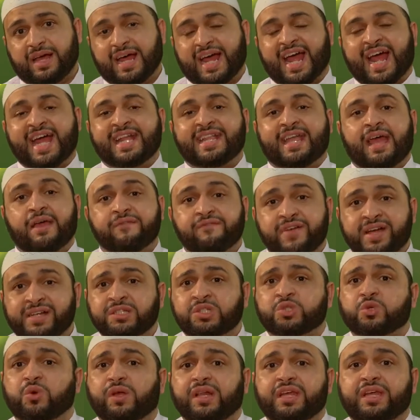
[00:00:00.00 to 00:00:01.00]
And
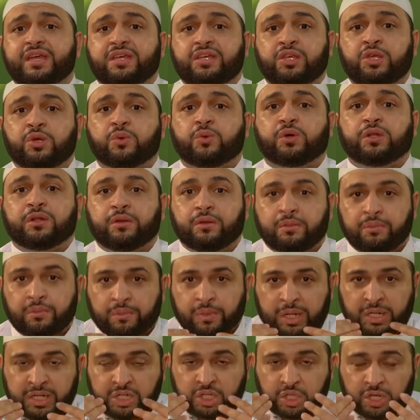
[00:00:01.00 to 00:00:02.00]
eventually you will,
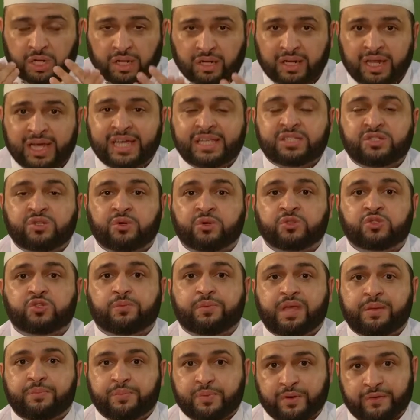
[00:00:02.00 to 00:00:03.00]
inshallah, it's going to
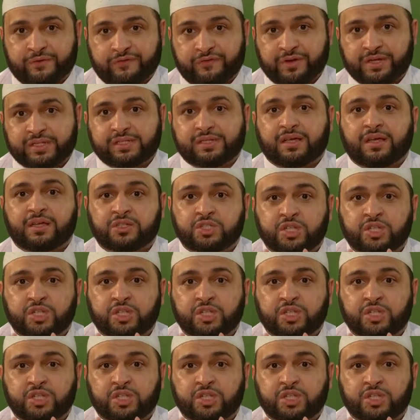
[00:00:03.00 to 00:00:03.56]
be perfect.